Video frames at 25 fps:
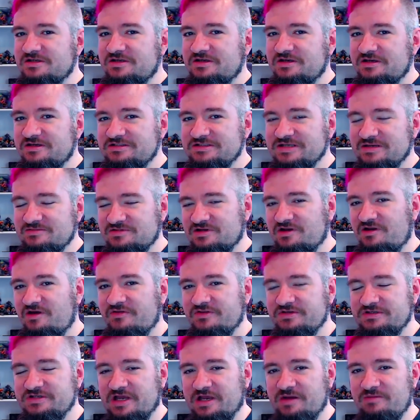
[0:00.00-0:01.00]
Except a lot of
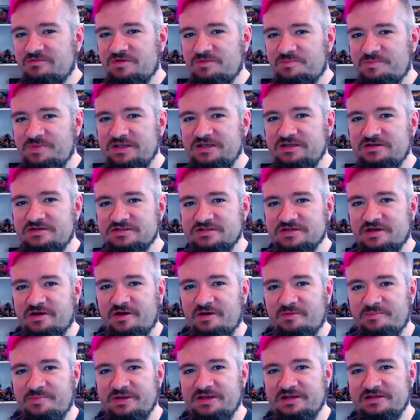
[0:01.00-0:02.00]
the time, the beans
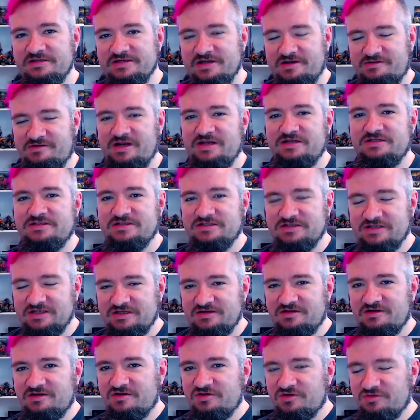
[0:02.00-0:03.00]
are being directed
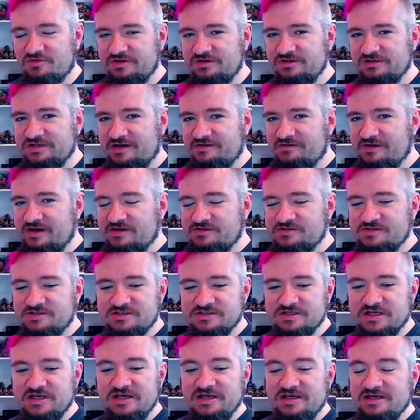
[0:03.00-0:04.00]
in annoying directions.
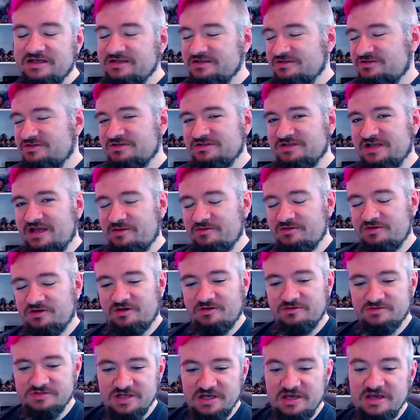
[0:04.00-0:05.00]
It's just how it
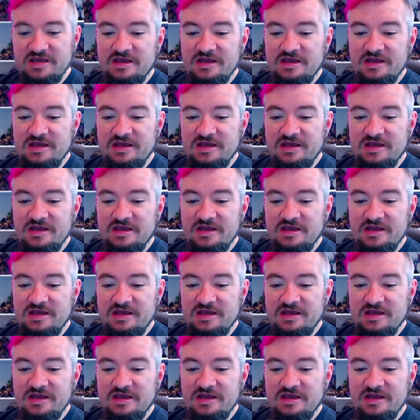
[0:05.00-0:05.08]
goes.